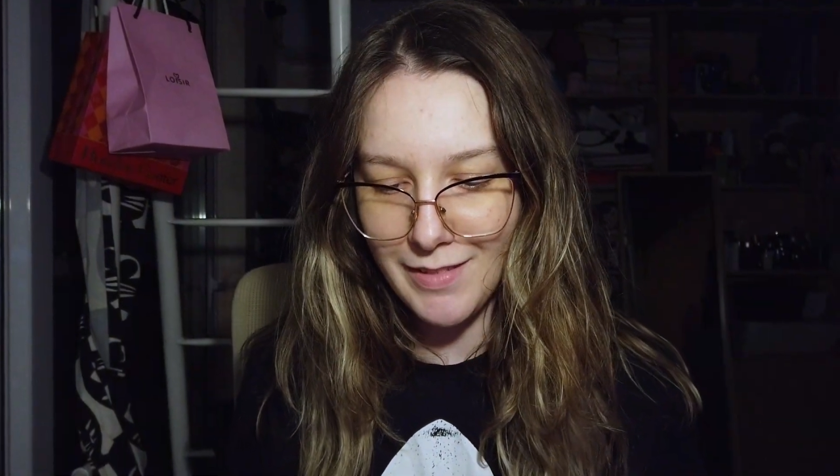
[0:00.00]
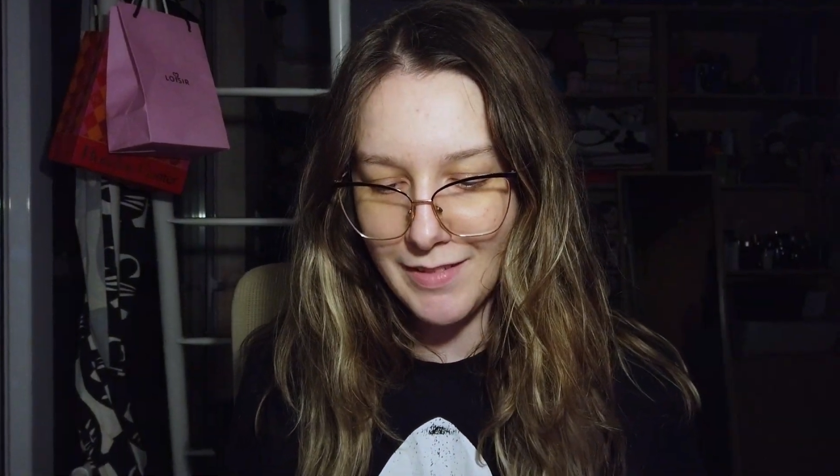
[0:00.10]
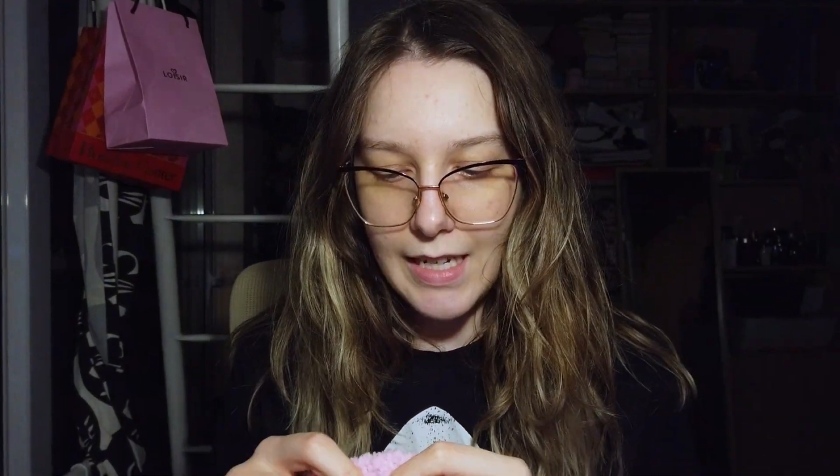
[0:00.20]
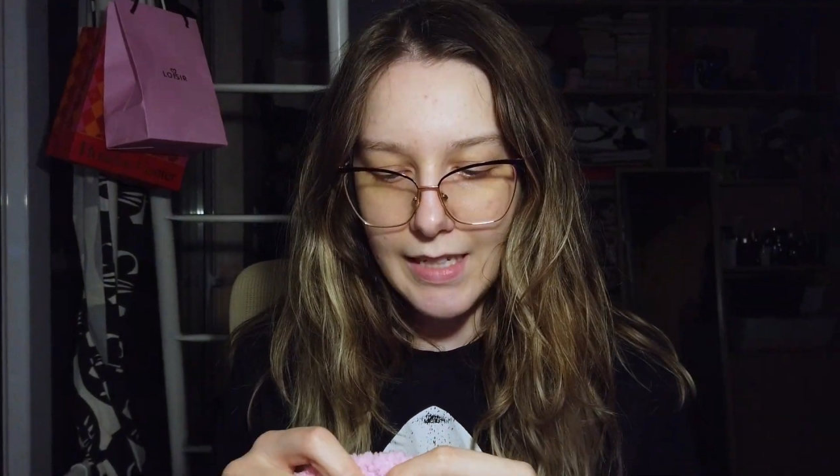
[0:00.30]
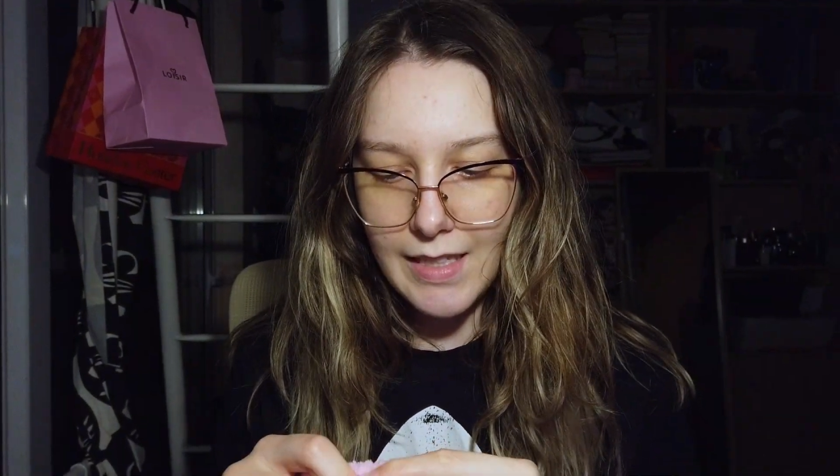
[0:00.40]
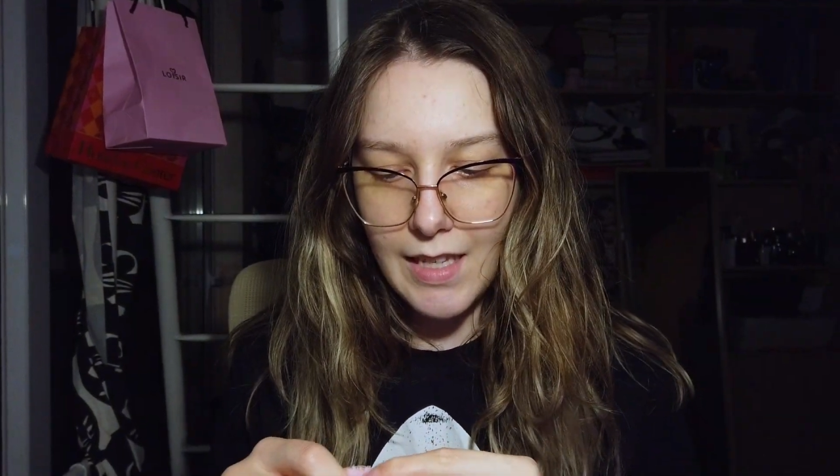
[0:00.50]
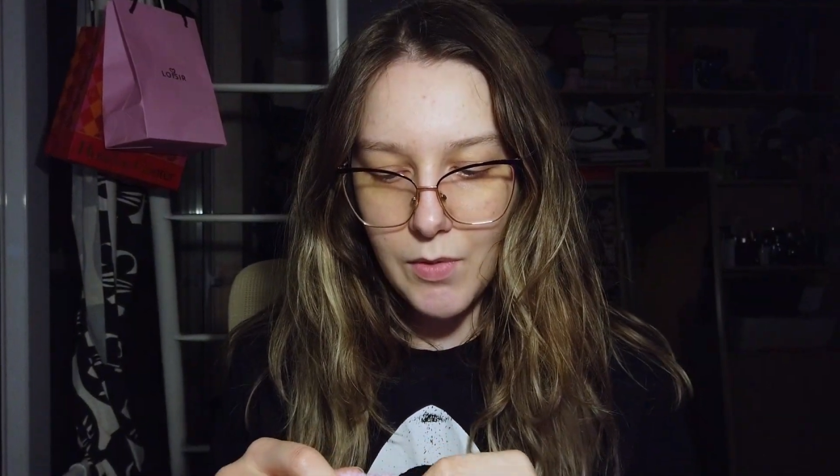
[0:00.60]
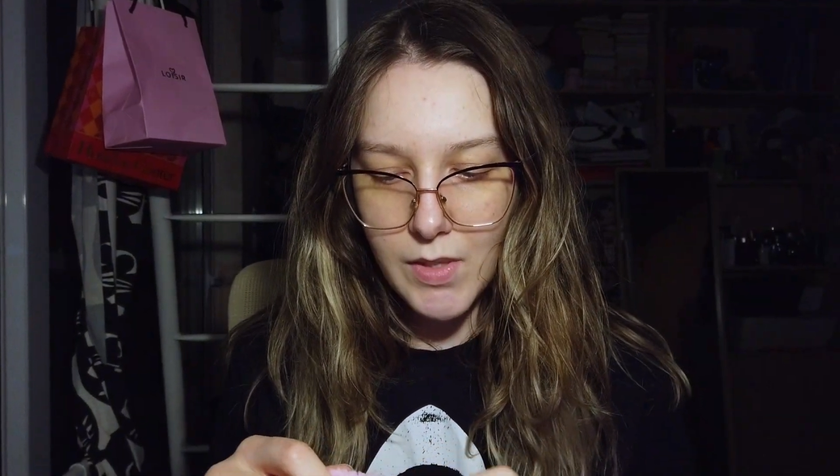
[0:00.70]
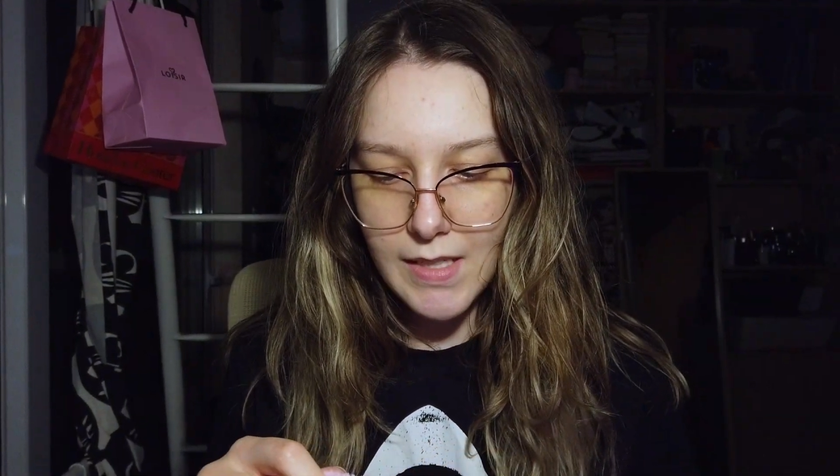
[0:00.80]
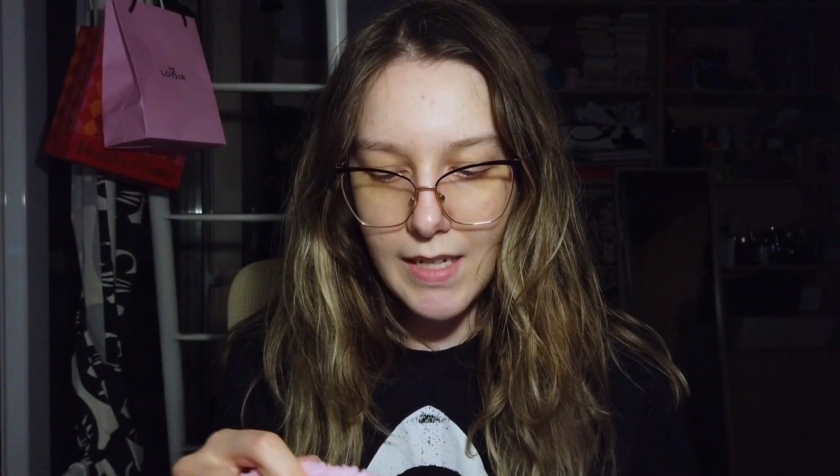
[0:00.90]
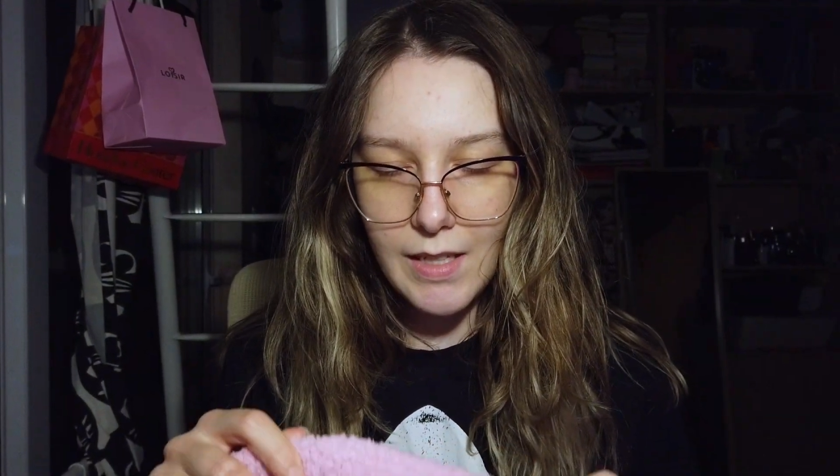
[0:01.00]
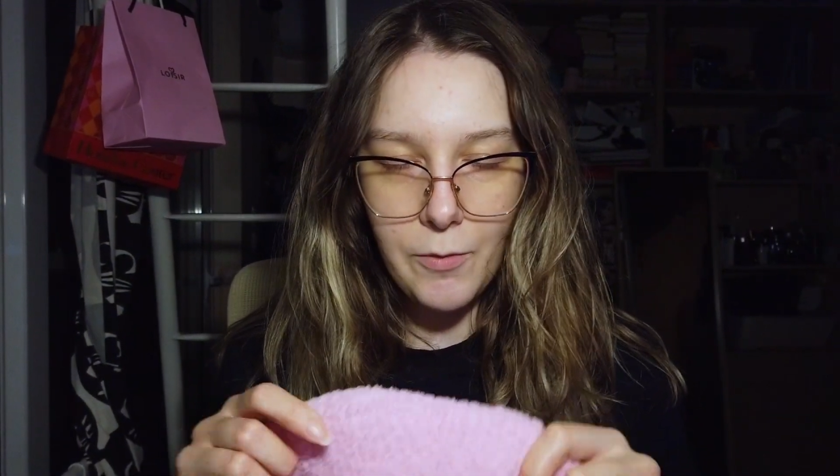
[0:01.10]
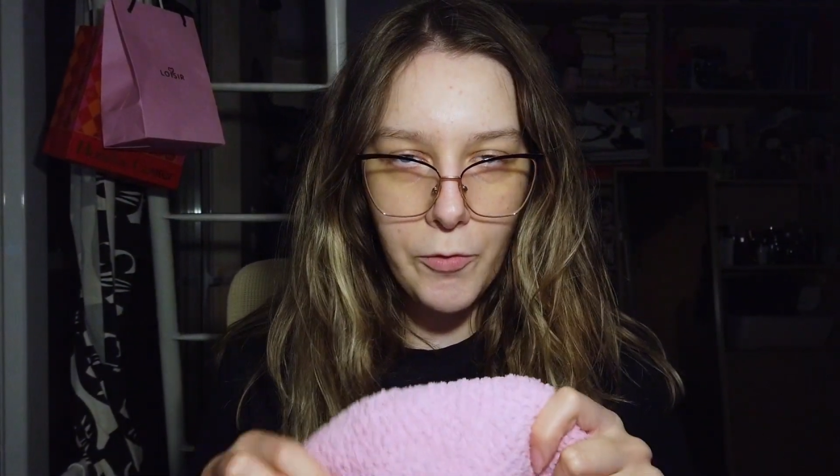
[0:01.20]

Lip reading: that it was kind of